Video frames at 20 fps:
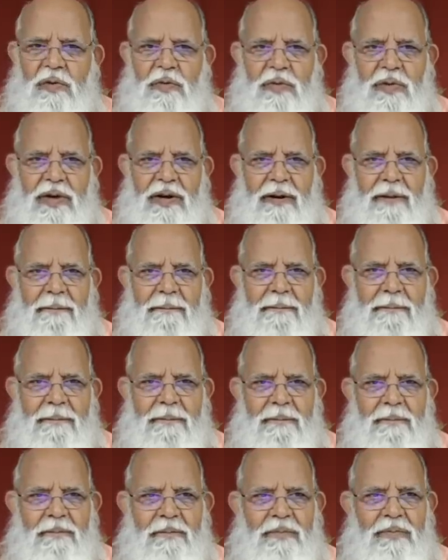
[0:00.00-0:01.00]
over.
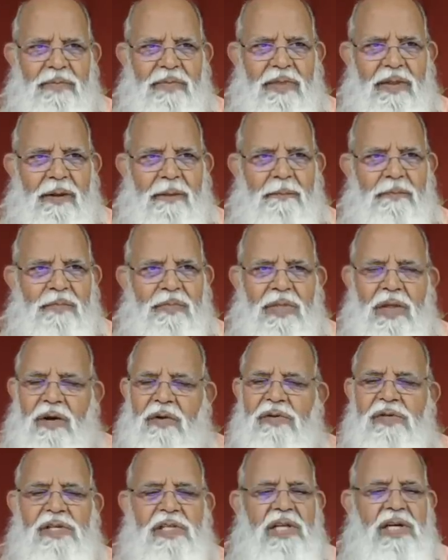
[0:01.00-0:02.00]

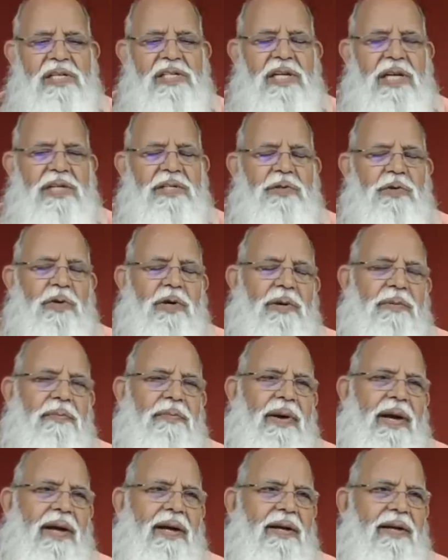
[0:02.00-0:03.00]
Now Sitaji has to come
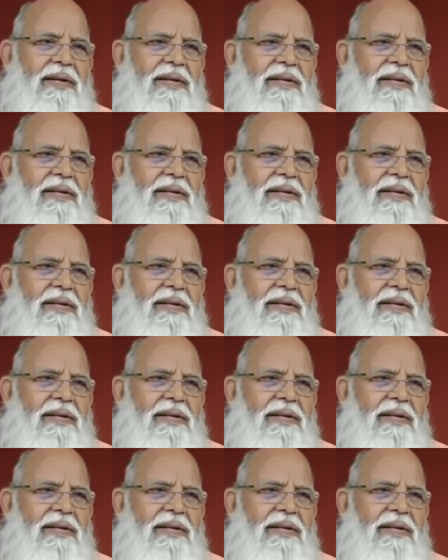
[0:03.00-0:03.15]
back.